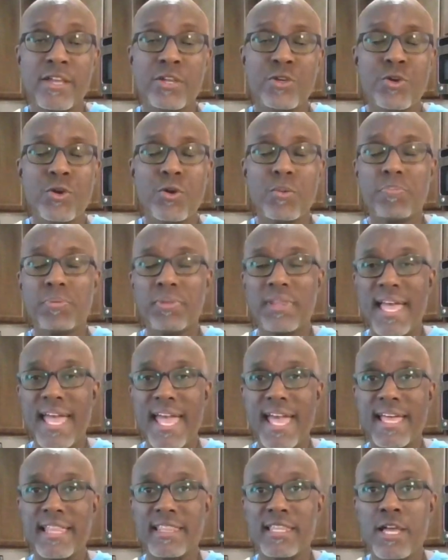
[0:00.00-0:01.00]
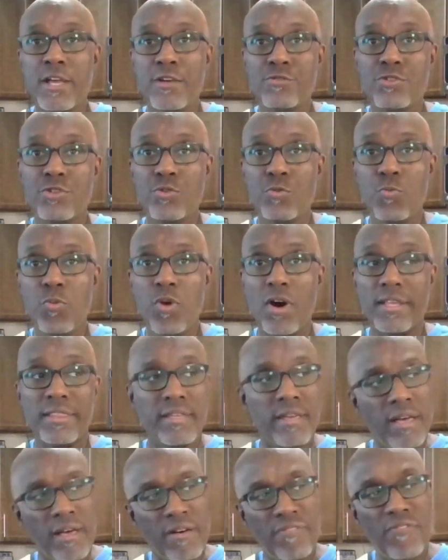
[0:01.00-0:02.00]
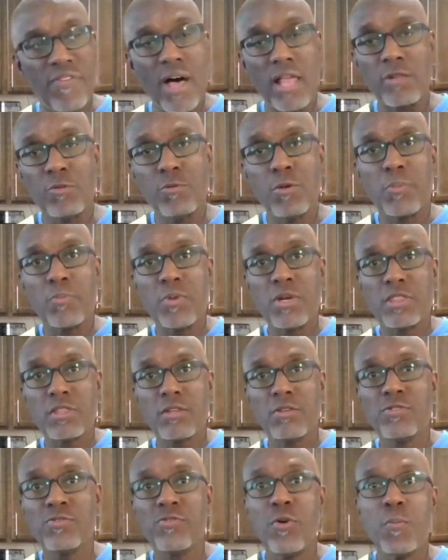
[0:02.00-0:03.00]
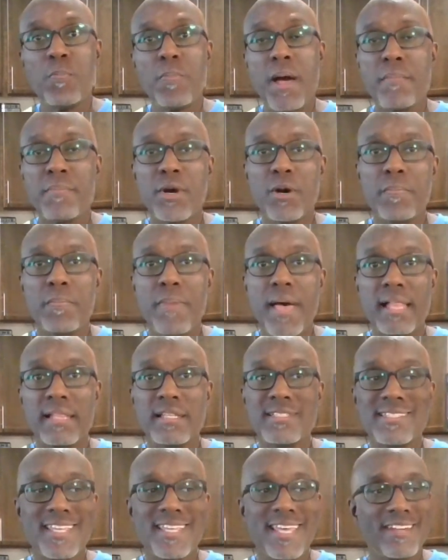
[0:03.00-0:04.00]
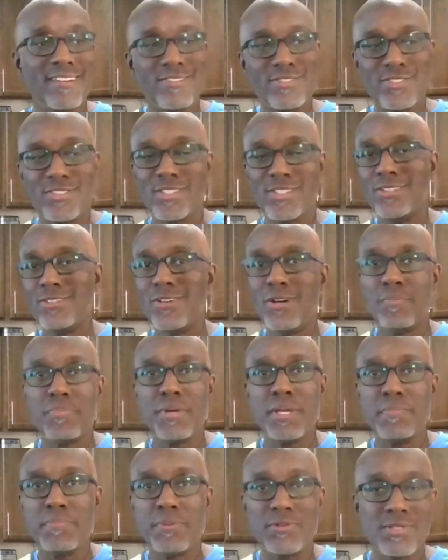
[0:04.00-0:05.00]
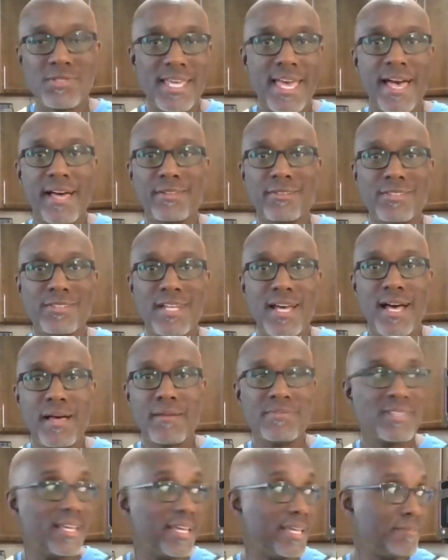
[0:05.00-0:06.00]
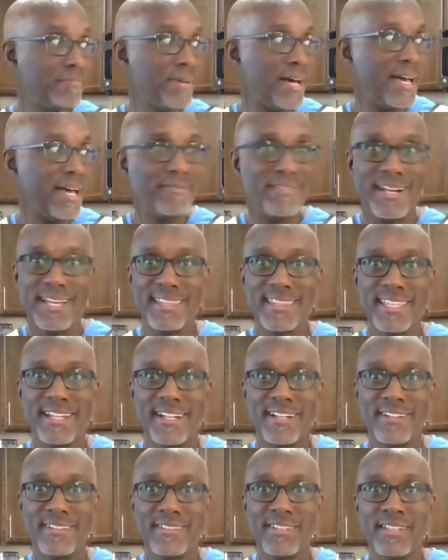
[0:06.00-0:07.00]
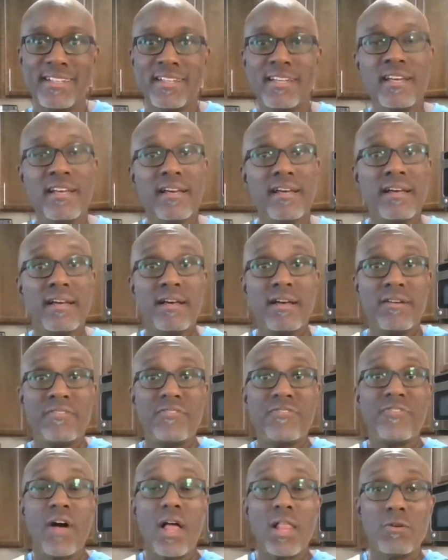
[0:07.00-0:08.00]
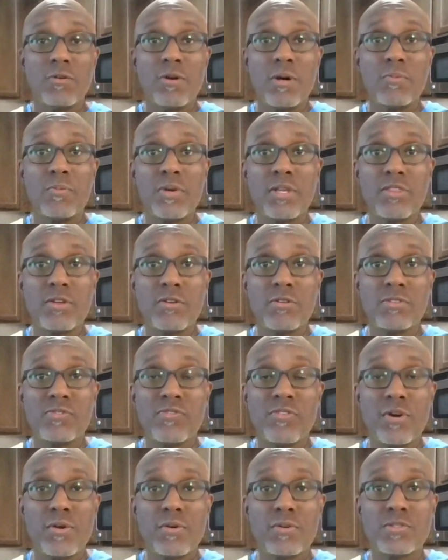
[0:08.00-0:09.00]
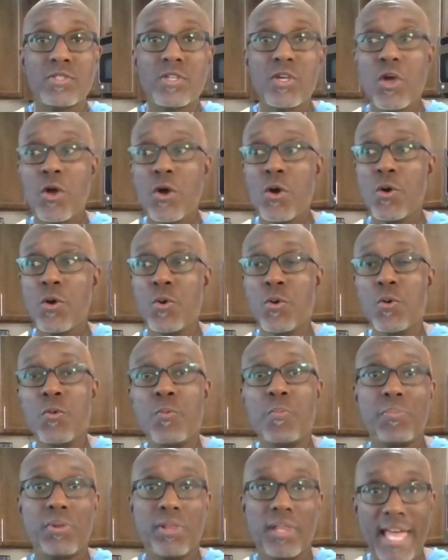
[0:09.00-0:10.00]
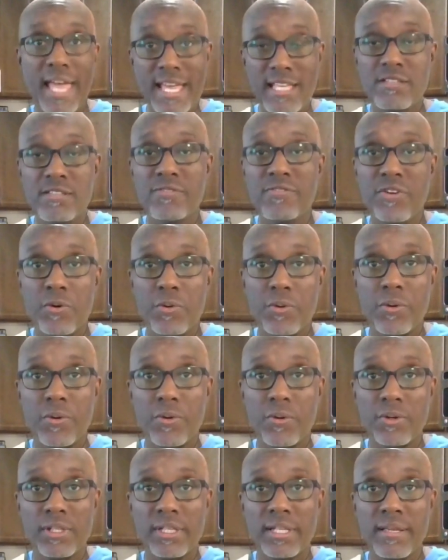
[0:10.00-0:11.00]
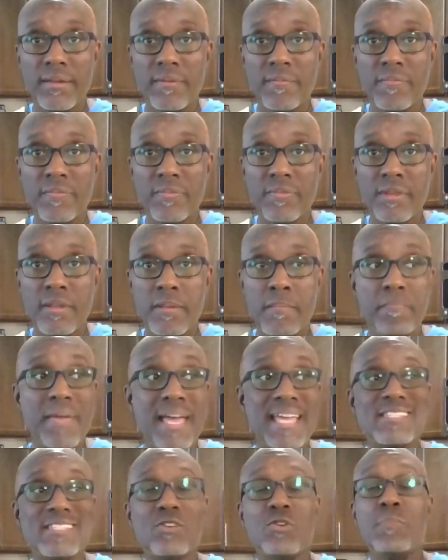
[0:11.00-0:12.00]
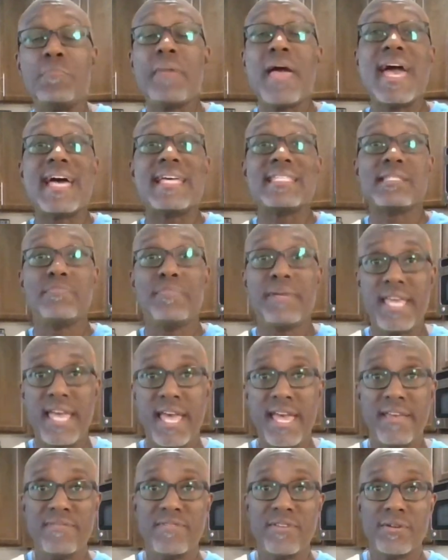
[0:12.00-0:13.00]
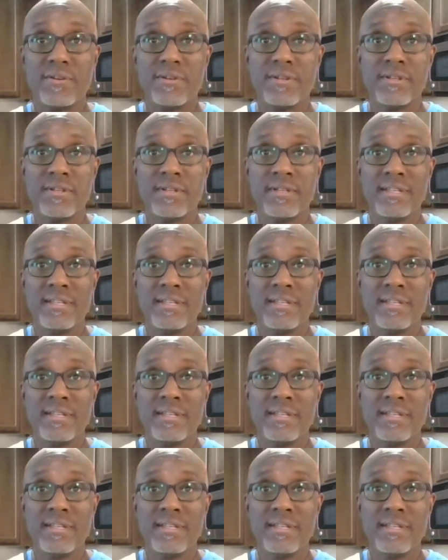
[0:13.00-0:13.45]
your plan to one, follow up with those vote by mail ballots that are still on people's countertops, like mine right there. Follow up with those folks who plan to vote early based on past behavior